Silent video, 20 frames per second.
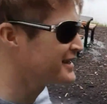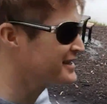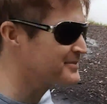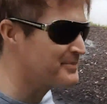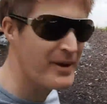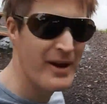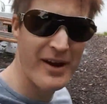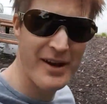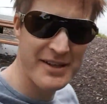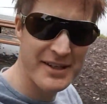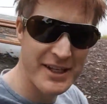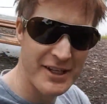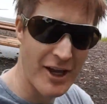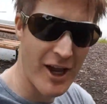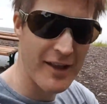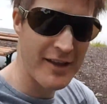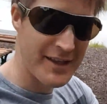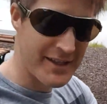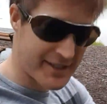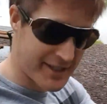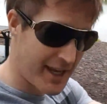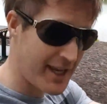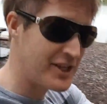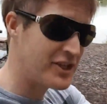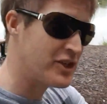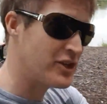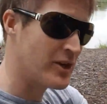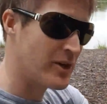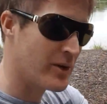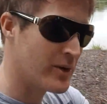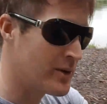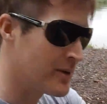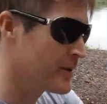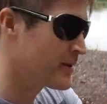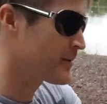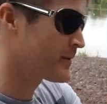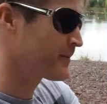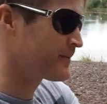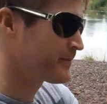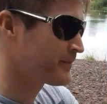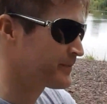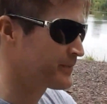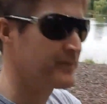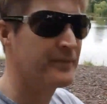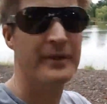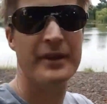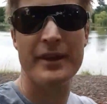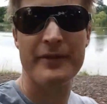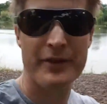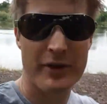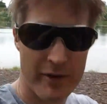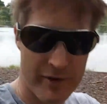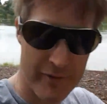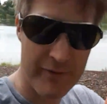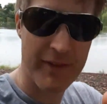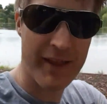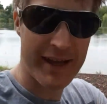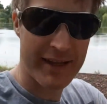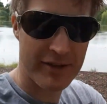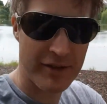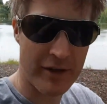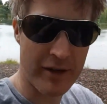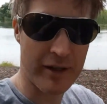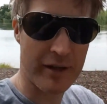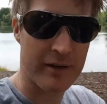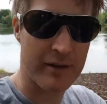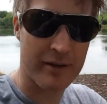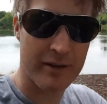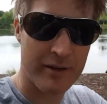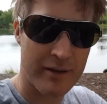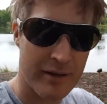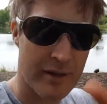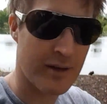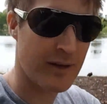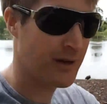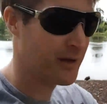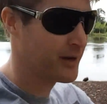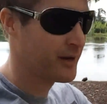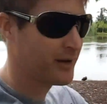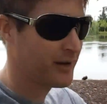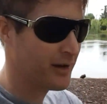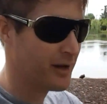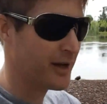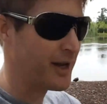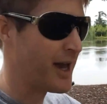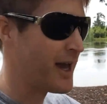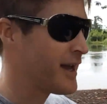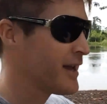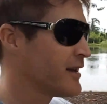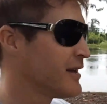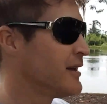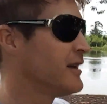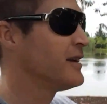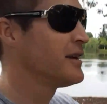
experience can only teach you if you reflect on it, okay?